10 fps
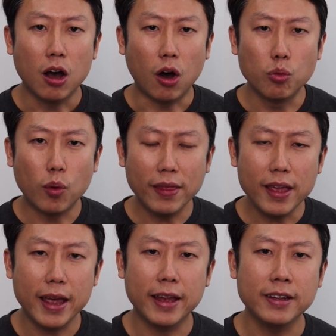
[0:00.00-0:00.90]
On one
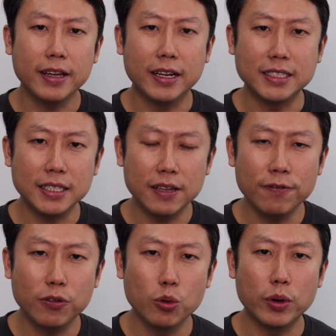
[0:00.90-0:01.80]
hand, it is
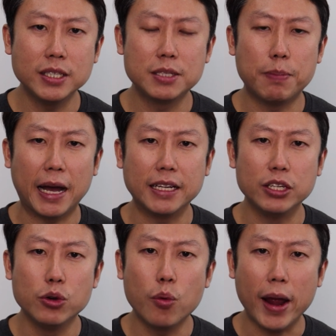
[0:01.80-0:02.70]
influenced by the
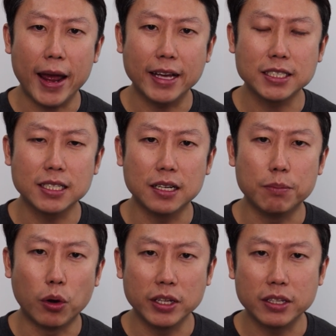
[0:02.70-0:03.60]
US
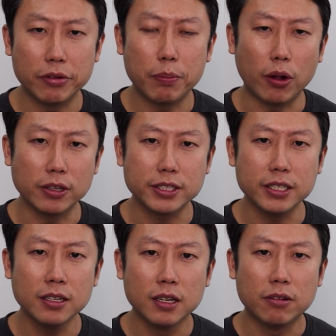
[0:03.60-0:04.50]
monetary
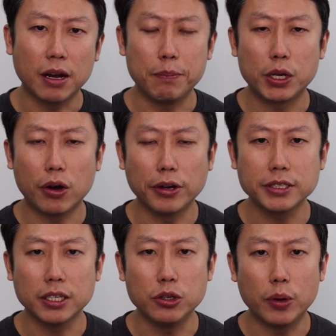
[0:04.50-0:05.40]
policy, right?
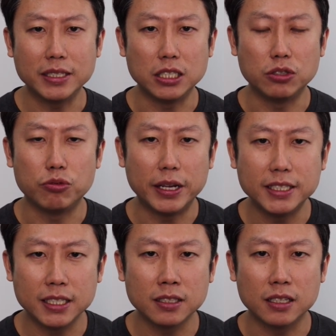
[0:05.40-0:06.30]
Because the US is
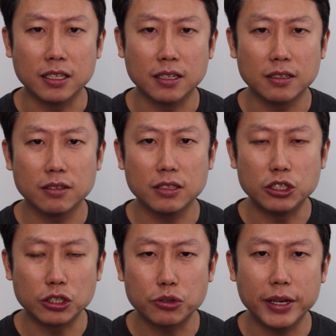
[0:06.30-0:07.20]
raising the
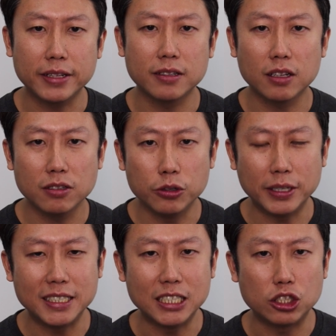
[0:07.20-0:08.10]
interest rate,
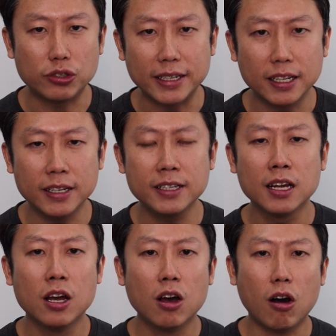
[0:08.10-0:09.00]
USD is
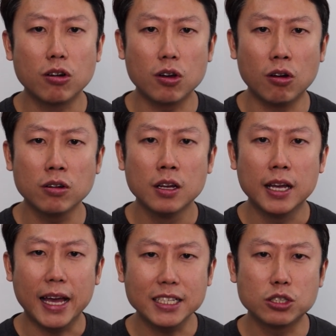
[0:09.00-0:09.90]
strengthening, Hong Kong
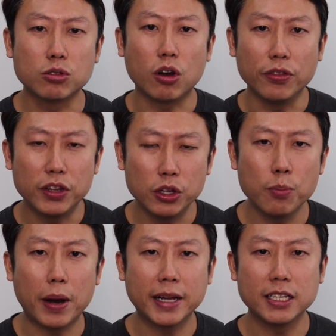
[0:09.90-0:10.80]
has to continue
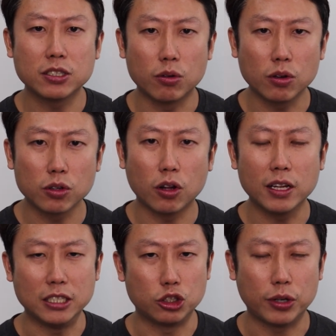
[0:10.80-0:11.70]
buying this Hong Kong
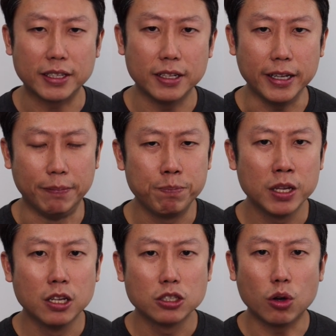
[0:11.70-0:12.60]
dollar and strengthen it.
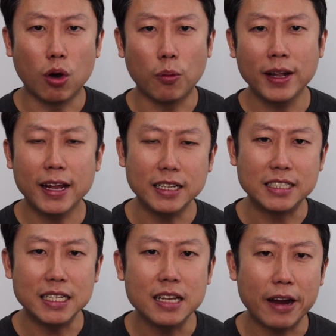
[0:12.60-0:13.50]
So on one hand,
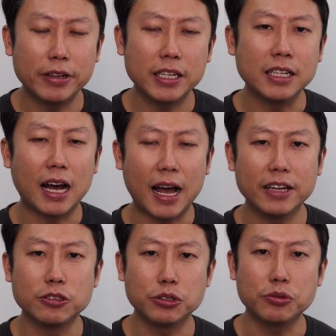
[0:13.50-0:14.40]
it's inheriting the high
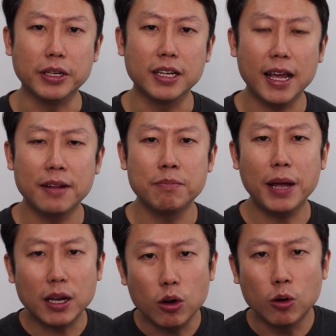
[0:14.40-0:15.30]
interest rate. And
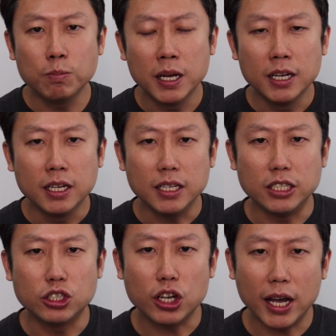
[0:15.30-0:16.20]
back home
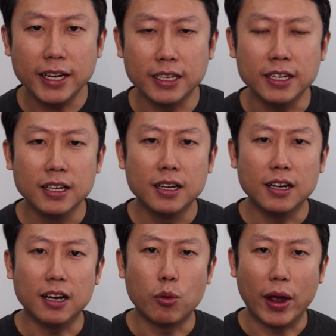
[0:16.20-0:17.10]
in China,
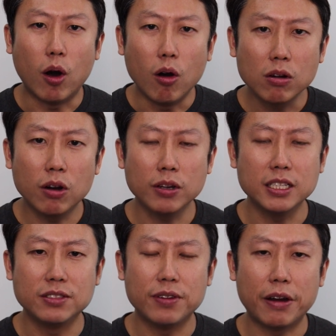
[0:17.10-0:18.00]
where Hong Kong
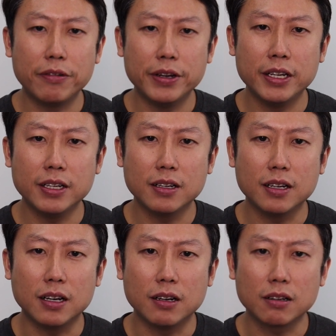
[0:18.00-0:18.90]
is very
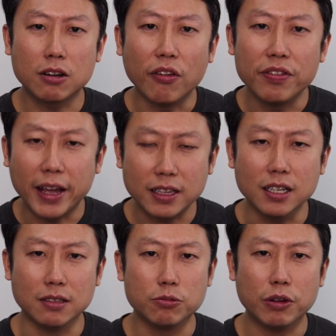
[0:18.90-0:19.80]

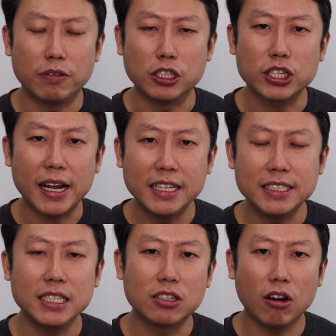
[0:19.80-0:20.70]
connected with the
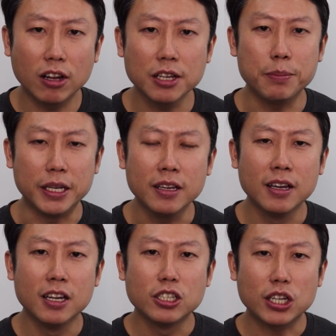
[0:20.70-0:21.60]
Chinese economy,
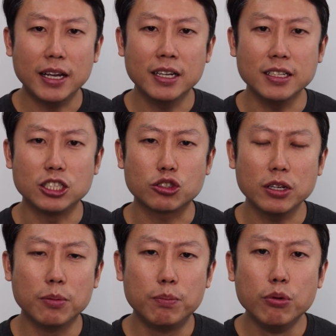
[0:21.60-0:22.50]
China is
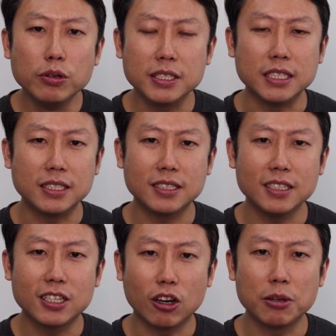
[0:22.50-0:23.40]
trying to boost its
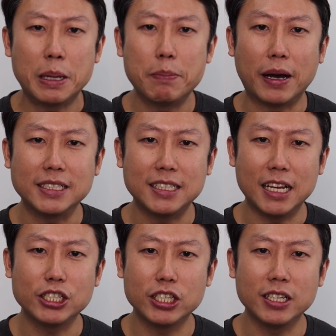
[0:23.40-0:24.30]
economy by
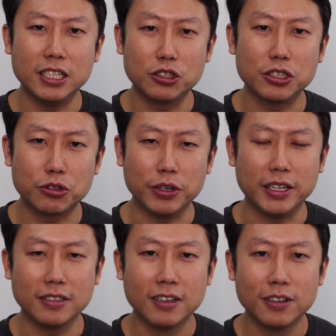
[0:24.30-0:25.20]
slashing interest
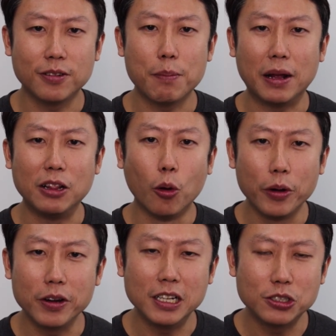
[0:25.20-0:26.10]
rate, right, by
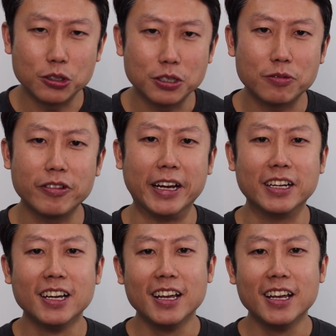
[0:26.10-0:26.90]
lowering interest rate.